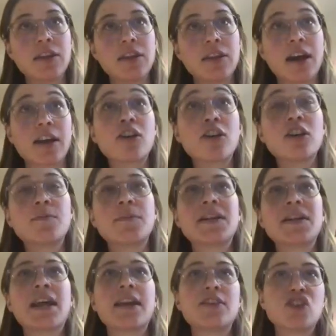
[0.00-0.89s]
that could
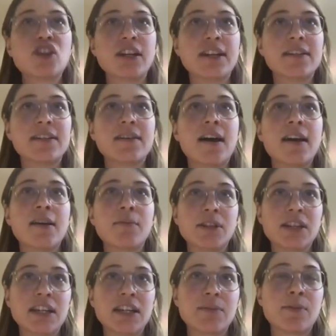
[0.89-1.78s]
potentially tie in
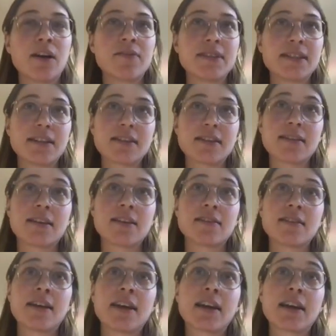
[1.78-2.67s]
with data privacy
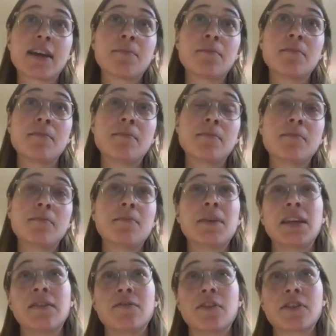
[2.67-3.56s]
concerns. So that can
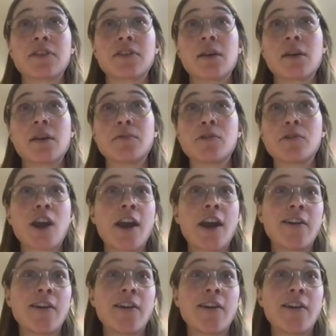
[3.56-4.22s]
be, for example,